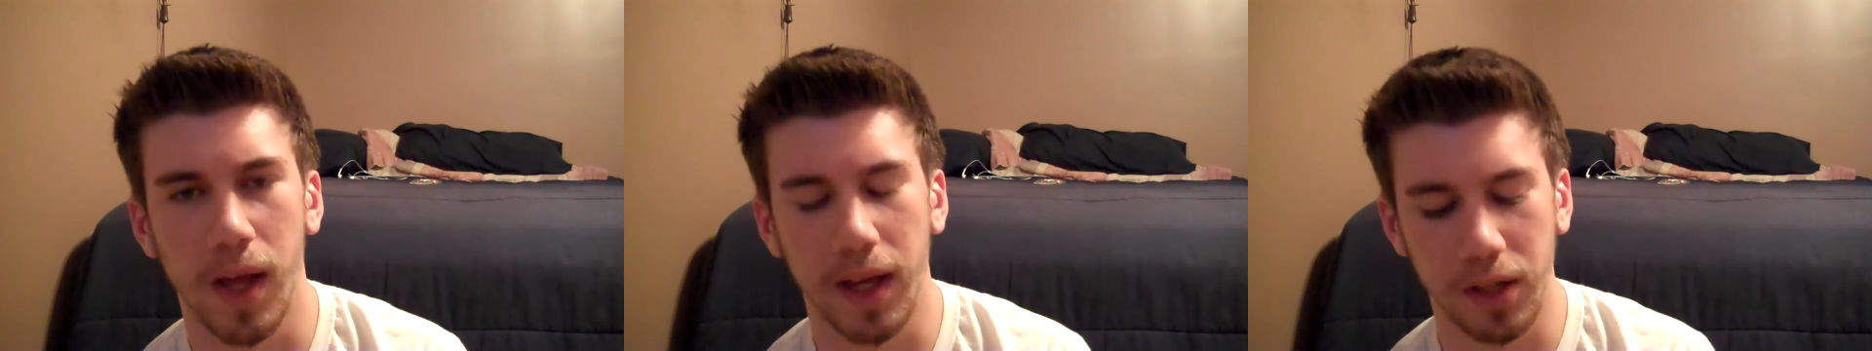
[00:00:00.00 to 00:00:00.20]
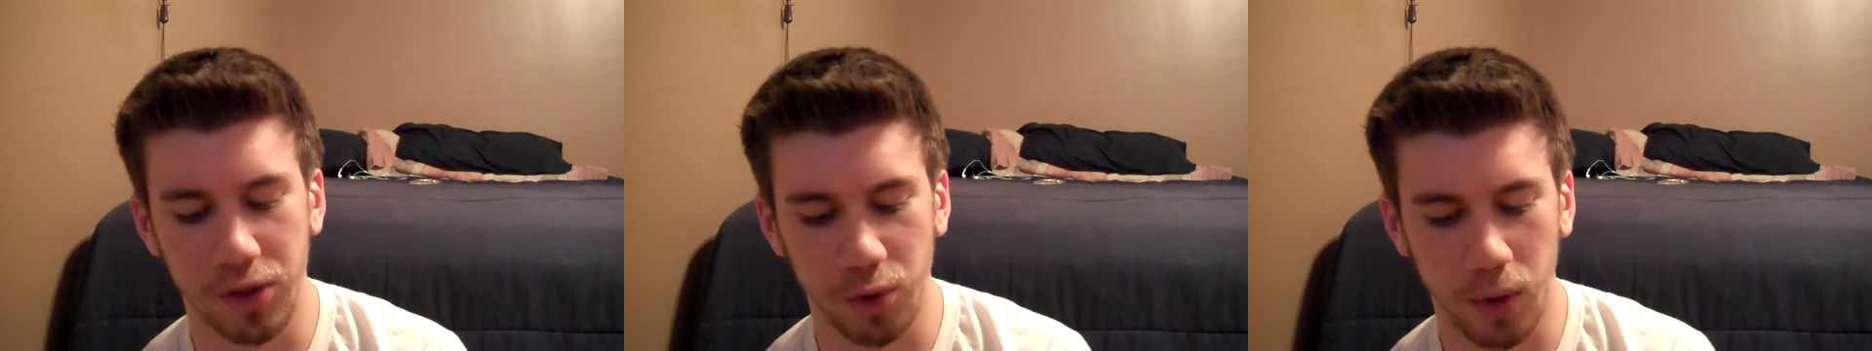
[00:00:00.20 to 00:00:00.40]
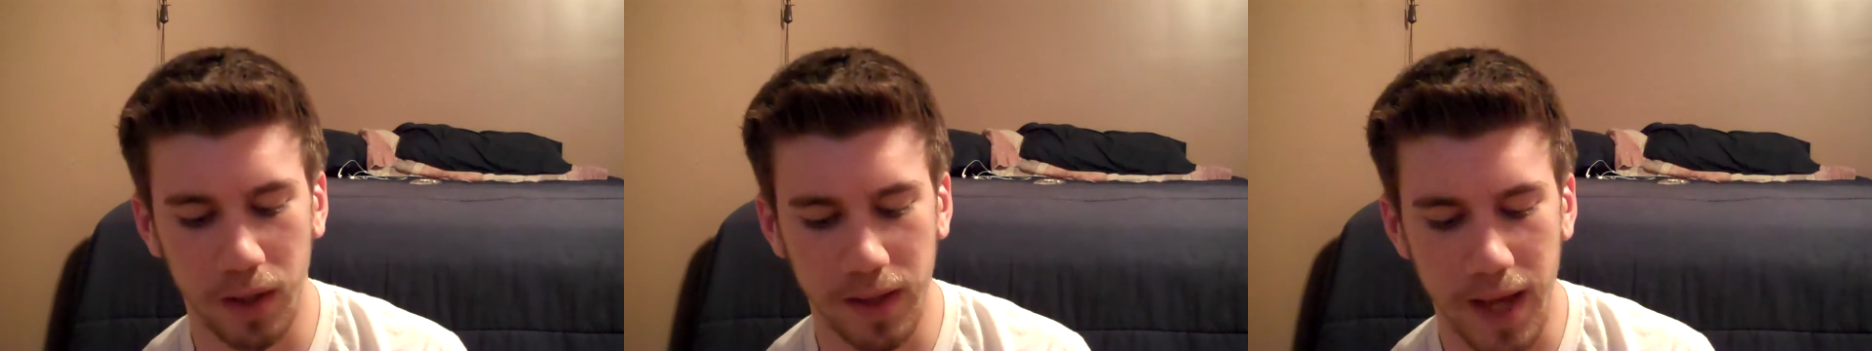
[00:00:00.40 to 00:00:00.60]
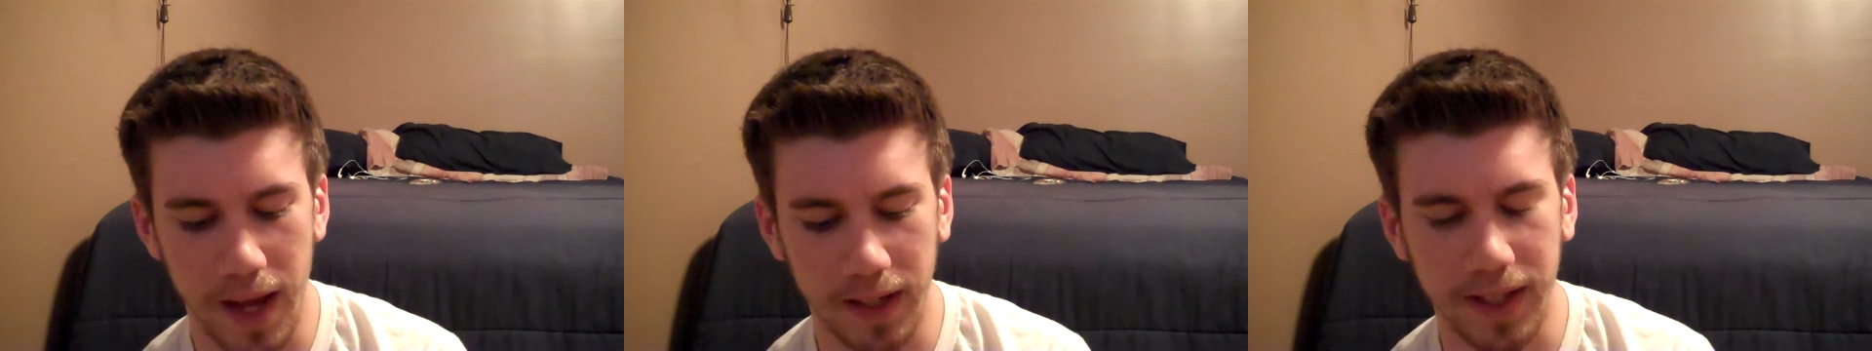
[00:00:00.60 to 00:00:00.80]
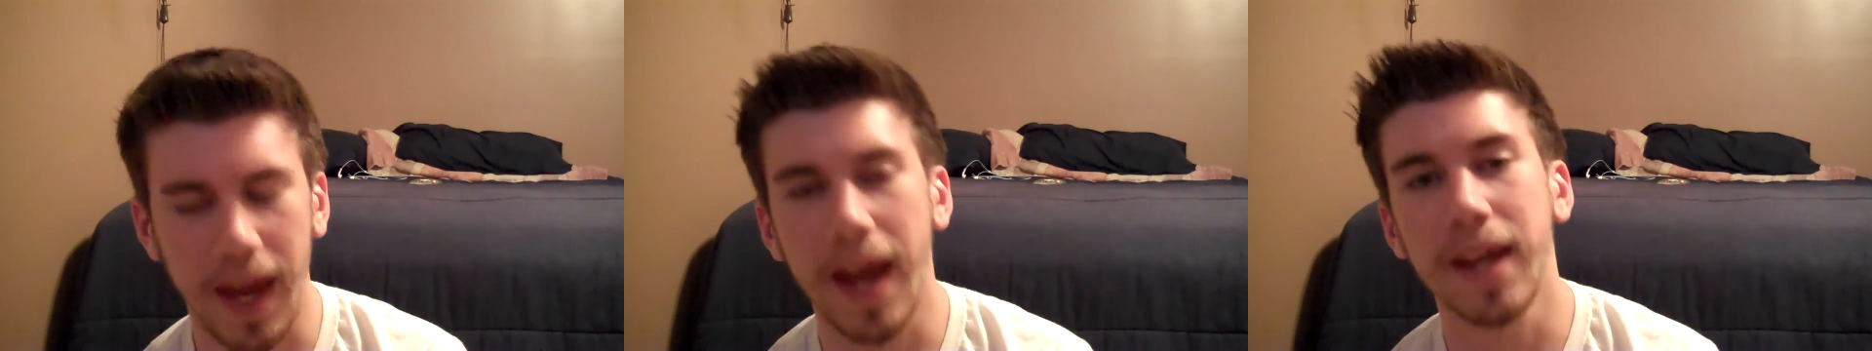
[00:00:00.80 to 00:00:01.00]
I enjoyed
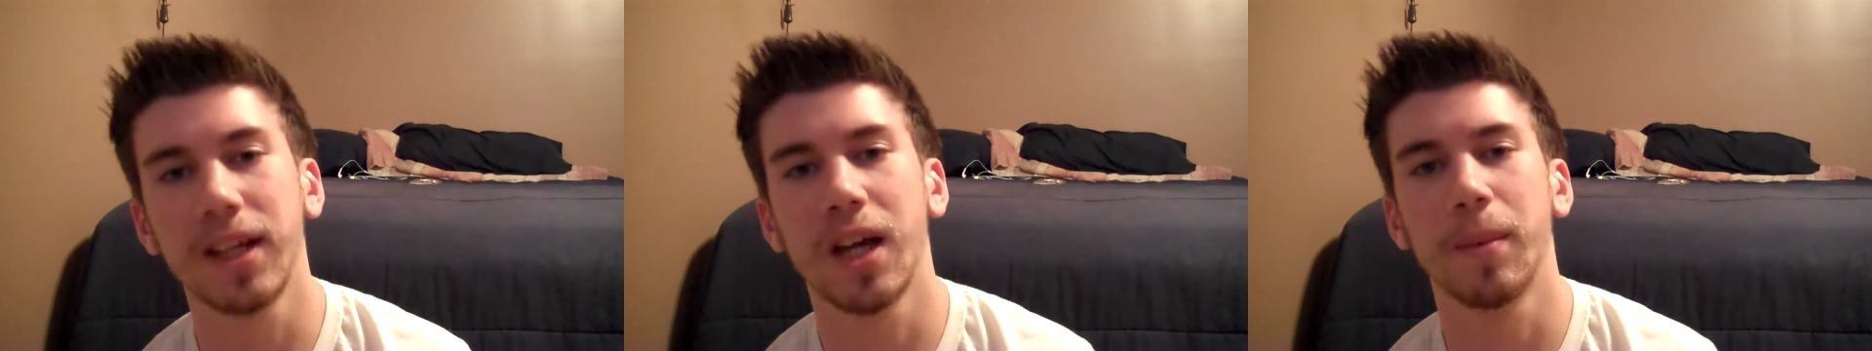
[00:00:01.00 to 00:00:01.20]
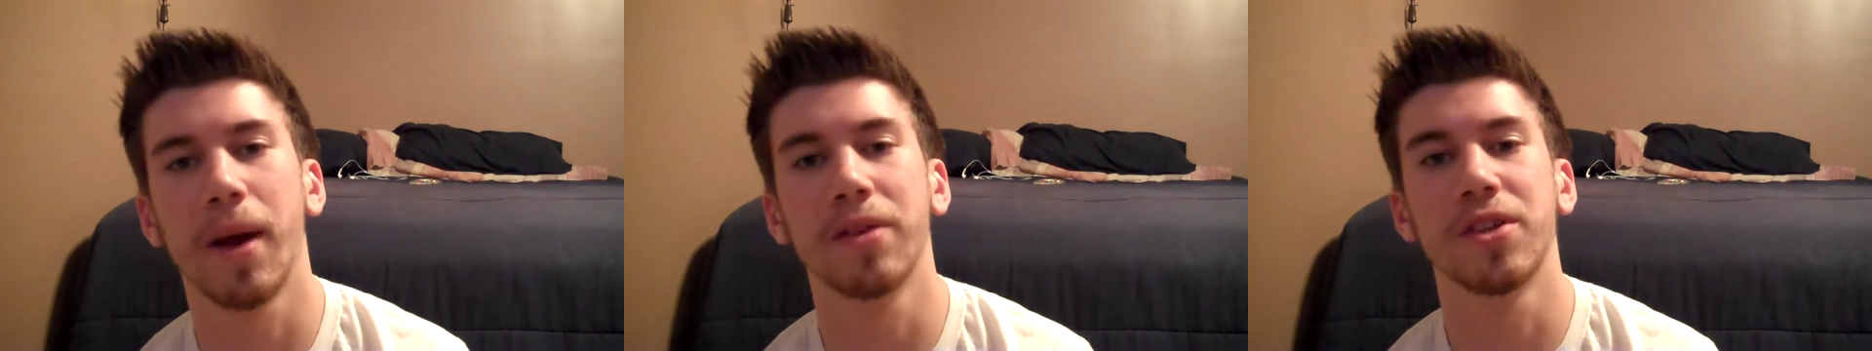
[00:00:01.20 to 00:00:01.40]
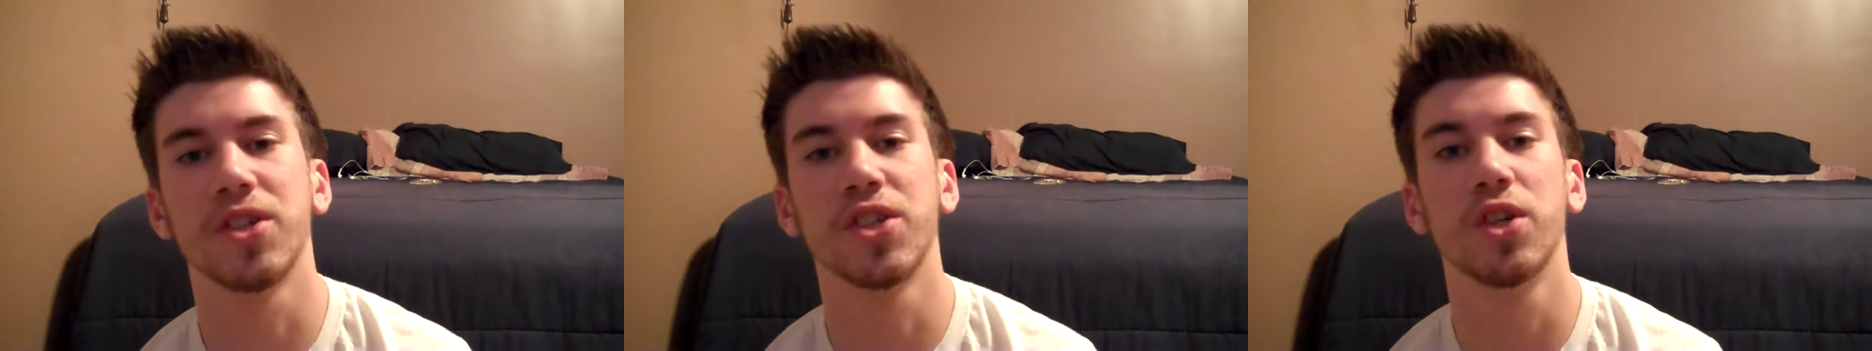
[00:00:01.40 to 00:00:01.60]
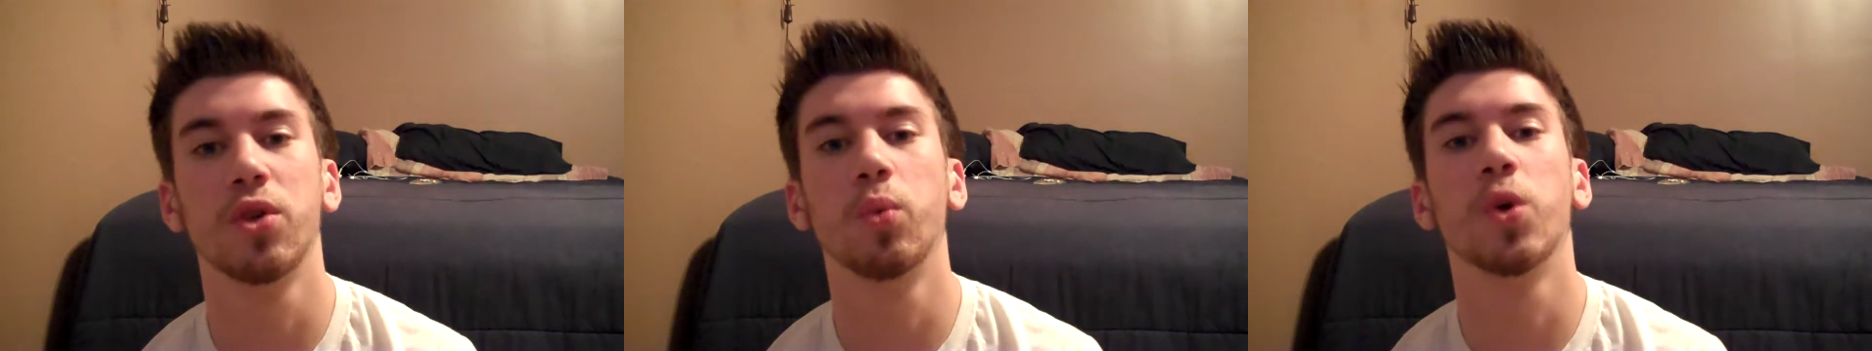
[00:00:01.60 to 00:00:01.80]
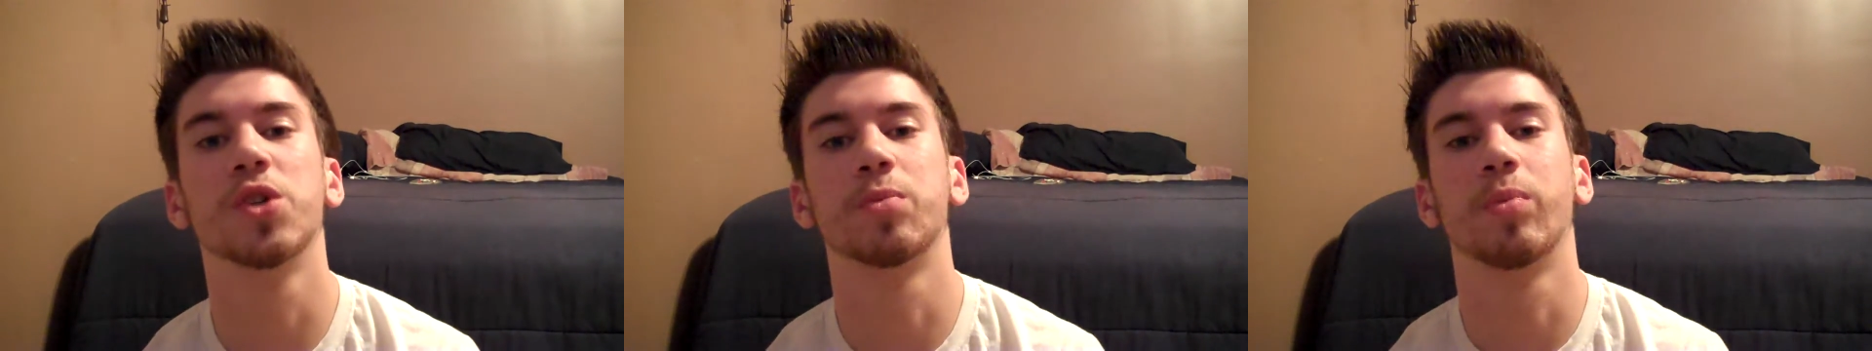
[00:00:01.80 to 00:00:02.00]
that. Kane coming out in the
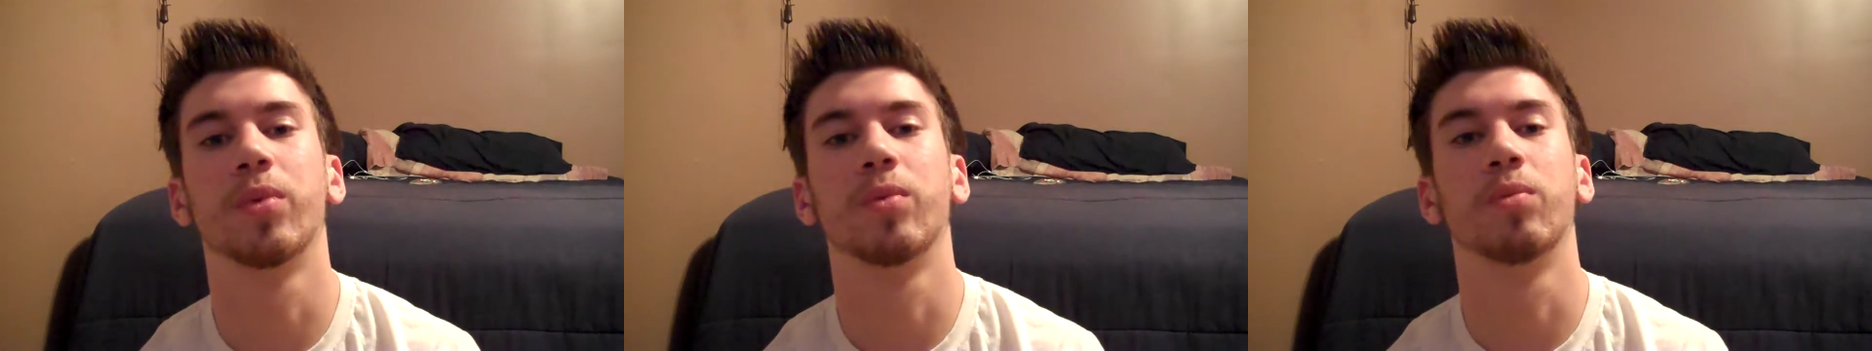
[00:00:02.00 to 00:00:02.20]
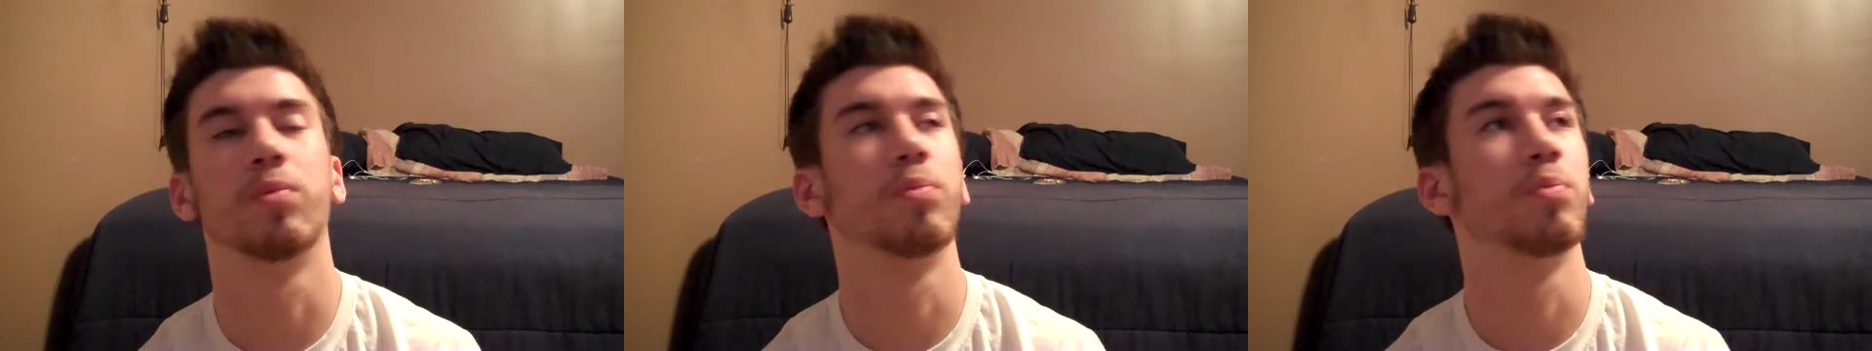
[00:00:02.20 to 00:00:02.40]
suit was pr